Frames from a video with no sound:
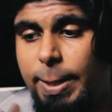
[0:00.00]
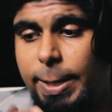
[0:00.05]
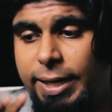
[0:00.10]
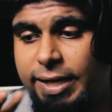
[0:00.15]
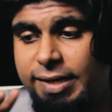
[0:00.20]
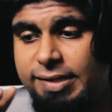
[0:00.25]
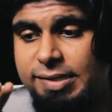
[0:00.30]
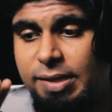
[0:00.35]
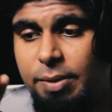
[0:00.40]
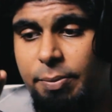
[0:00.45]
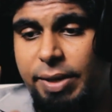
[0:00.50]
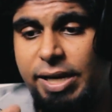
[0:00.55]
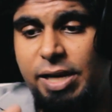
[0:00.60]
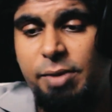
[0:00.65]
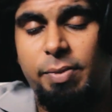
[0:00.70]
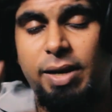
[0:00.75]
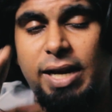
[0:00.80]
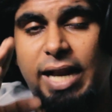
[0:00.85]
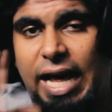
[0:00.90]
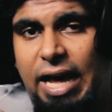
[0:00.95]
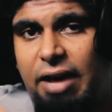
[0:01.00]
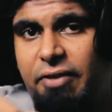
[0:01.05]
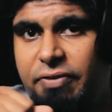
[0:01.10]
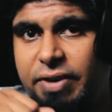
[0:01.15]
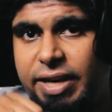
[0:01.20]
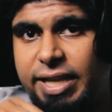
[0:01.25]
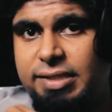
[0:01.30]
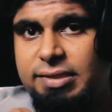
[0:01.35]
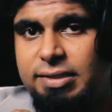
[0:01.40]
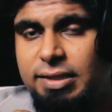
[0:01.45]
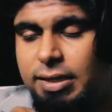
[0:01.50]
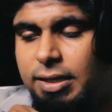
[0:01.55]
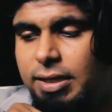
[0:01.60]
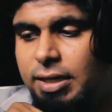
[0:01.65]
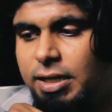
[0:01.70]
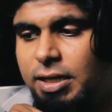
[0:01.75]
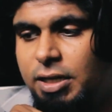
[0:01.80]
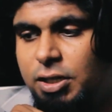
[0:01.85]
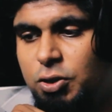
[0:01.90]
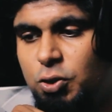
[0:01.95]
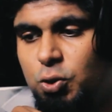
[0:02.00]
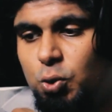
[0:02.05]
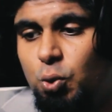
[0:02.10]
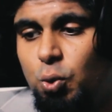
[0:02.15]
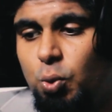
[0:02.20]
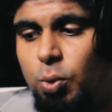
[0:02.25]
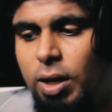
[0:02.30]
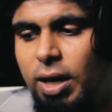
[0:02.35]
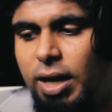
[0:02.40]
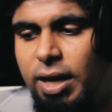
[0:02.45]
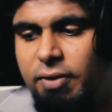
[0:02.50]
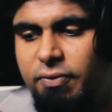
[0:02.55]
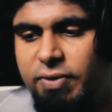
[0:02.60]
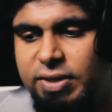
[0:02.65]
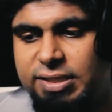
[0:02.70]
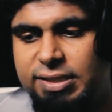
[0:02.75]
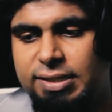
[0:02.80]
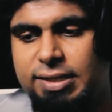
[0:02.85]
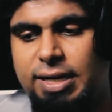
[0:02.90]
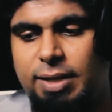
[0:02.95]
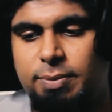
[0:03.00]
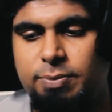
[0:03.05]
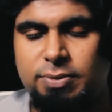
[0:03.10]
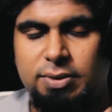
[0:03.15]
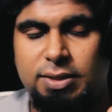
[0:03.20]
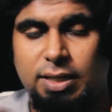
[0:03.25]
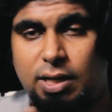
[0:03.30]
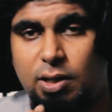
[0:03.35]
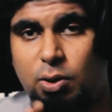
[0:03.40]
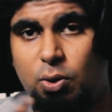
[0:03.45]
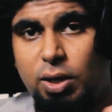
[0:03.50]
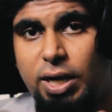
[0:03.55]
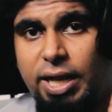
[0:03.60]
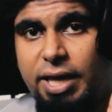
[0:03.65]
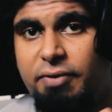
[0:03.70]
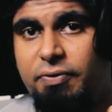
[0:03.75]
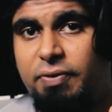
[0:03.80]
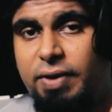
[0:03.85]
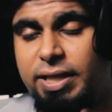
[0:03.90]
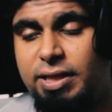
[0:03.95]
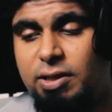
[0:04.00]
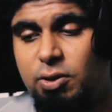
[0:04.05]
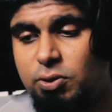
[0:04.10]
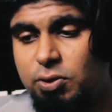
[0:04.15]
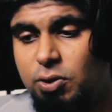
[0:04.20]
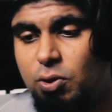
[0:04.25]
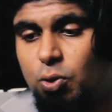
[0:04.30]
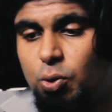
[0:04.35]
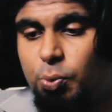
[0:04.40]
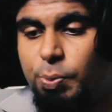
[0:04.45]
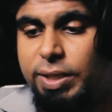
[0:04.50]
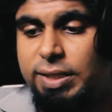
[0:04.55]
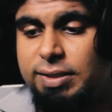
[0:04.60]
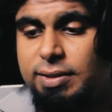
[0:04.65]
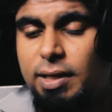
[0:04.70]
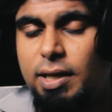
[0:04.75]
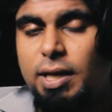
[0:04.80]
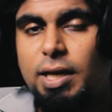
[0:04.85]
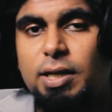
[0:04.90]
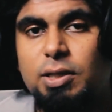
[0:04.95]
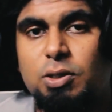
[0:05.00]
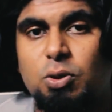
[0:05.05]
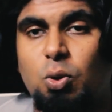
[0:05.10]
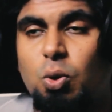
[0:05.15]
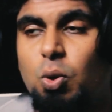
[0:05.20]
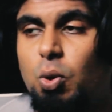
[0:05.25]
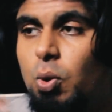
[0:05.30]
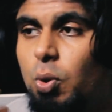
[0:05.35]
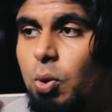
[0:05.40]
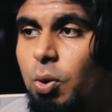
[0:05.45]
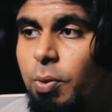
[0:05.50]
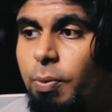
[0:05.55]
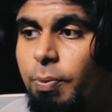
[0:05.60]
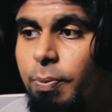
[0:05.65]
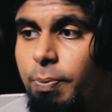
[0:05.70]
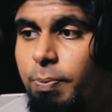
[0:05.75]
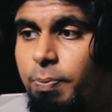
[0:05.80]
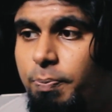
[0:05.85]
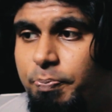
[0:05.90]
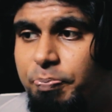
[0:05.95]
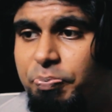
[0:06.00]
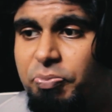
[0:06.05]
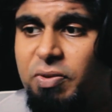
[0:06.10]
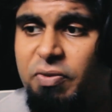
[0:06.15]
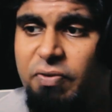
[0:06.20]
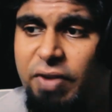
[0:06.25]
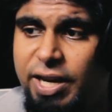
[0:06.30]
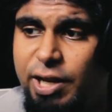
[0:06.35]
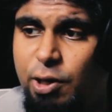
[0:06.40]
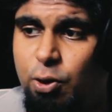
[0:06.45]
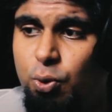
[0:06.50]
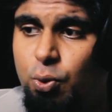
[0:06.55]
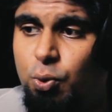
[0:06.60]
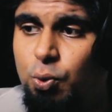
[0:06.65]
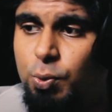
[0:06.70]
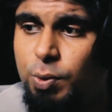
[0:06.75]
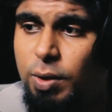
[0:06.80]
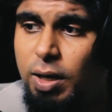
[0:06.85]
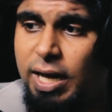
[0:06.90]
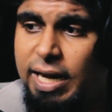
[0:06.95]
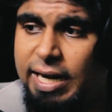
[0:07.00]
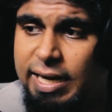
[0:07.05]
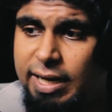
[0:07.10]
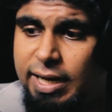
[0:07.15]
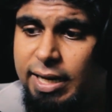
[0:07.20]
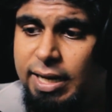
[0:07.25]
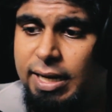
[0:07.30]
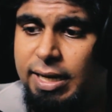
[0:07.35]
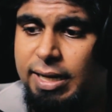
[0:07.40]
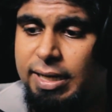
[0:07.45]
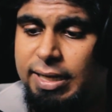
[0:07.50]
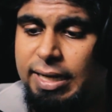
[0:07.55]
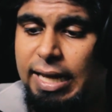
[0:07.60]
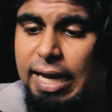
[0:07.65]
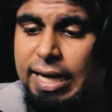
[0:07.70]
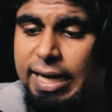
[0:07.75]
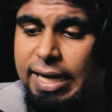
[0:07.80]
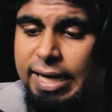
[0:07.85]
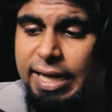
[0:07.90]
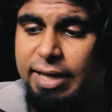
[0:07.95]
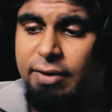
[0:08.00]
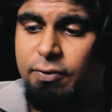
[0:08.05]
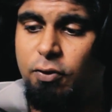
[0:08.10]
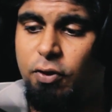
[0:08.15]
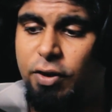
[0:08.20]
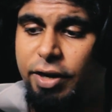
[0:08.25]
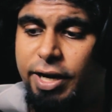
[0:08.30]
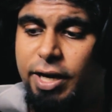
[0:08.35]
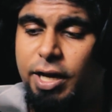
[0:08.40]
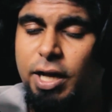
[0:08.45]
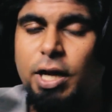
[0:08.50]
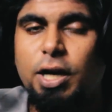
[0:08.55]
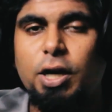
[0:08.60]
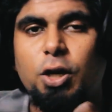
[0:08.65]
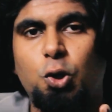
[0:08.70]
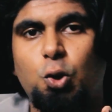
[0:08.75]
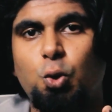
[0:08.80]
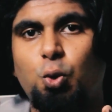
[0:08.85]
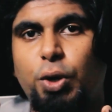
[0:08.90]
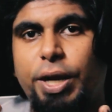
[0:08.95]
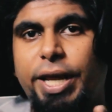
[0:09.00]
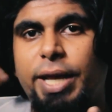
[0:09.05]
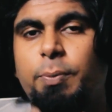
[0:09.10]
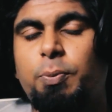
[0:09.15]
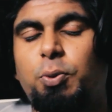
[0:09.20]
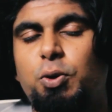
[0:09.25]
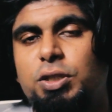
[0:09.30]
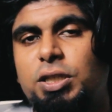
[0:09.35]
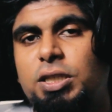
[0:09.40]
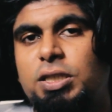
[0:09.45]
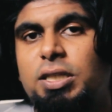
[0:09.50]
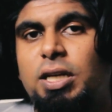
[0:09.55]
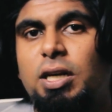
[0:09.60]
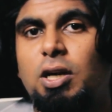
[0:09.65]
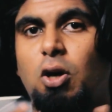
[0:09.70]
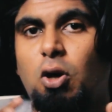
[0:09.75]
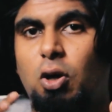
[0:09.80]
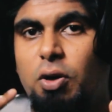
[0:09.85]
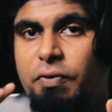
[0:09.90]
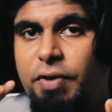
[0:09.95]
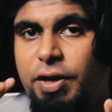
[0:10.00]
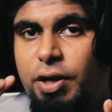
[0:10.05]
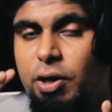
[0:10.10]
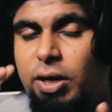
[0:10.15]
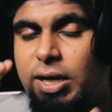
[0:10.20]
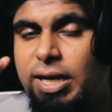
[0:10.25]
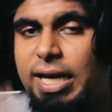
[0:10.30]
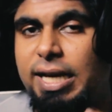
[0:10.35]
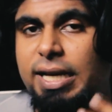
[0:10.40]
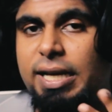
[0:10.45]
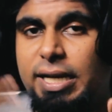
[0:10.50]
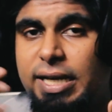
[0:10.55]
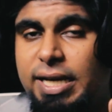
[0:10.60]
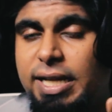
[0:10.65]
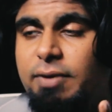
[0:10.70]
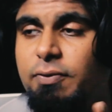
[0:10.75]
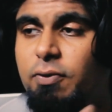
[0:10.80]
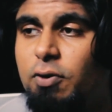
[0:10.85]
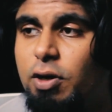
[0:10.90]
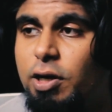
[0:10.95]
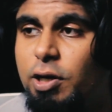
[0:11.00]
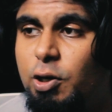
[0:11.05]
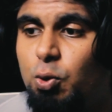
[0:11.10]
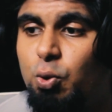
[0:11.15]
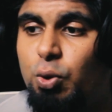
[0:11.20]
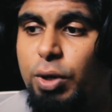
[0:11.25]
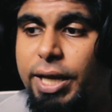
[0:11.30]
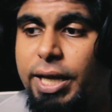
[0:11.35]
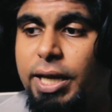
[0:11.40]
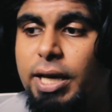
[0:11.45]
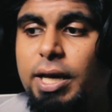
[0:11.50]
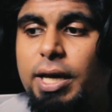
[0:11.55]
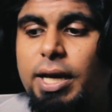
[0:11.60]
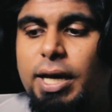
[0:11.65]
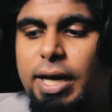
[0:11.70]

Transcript: It is a minimal average shoe which comes around like 5,000 rupees. So when you are targeting for a touring position, or when you are targeting for a touring